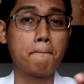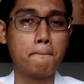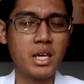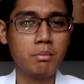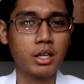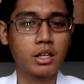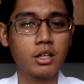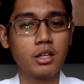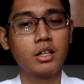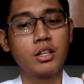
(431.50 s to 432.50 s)
mimic
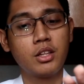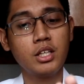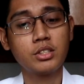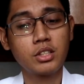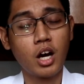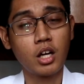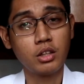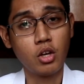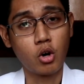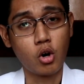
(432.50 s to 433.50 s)
this
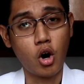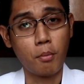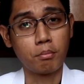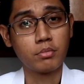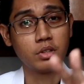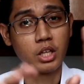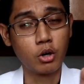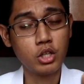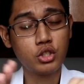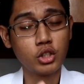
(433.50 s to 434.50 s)
Dior Homme, the
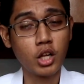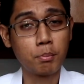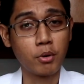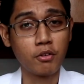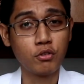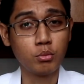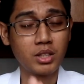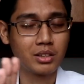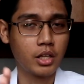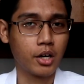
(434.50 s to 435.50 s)
original perfume
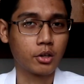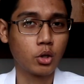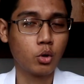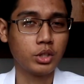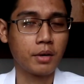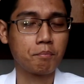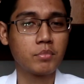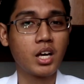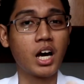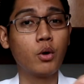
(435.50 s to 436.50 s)
that they are cloning.
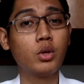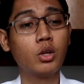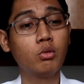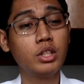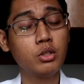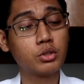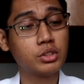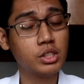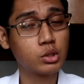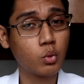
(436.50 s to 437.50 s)
I will only use
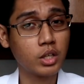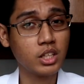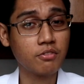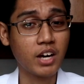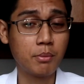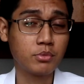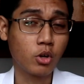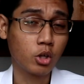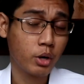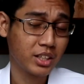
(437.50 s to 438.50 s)
this one if I'm
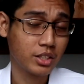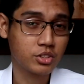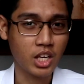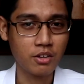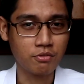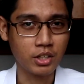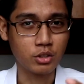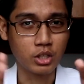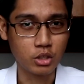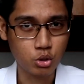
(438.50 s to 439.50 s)
already
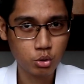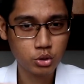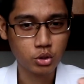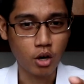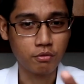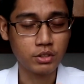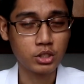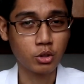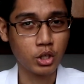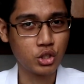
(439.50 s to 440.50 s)
saving the juice of
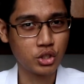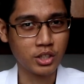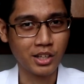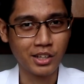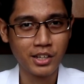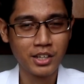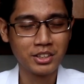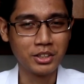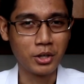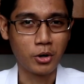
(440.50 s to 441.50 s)
this original
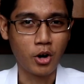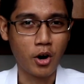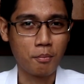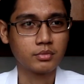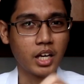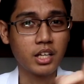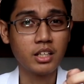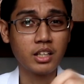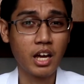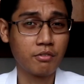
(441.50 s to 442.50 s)
Dior Homme, and
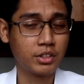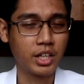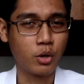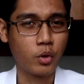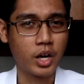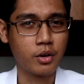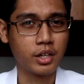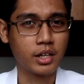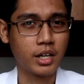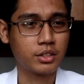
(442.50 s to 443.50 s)
in everyday
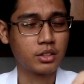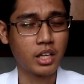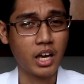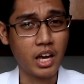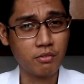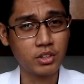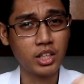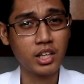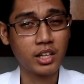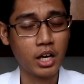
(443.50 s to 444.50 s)
wearing, guys,
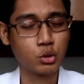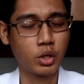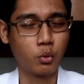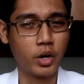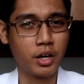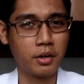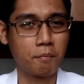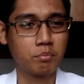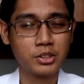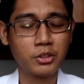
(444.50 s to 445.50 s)
everyday casual
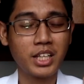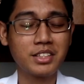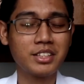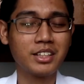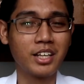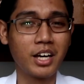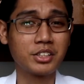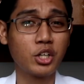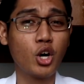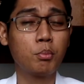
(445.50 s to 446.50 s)
wearing. So that's it, guys.
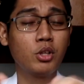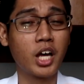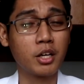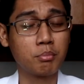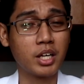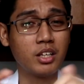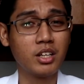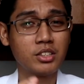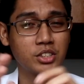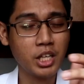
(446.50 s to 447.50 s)
I hope you like my
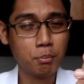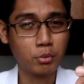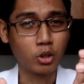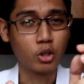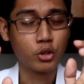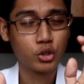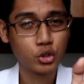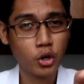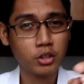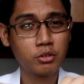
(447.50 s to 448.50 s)
simple
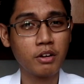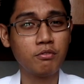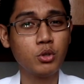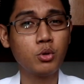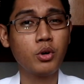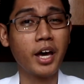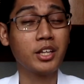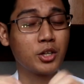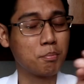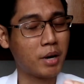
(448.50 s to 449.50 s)
short review
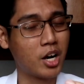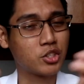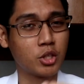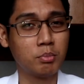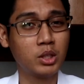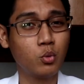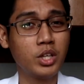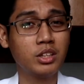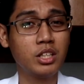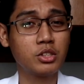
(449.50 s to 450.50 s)
and comparison
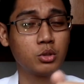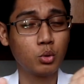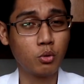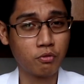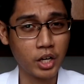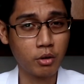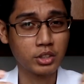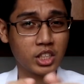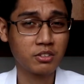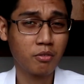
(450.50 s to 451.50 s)
between these two
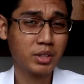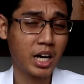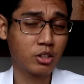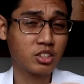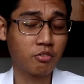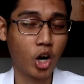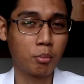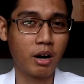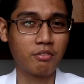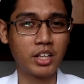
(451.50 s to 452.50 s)
fragrances from the house of
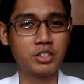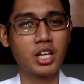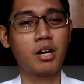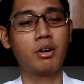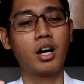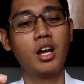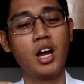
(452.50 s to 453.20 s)
Armaf and Zara,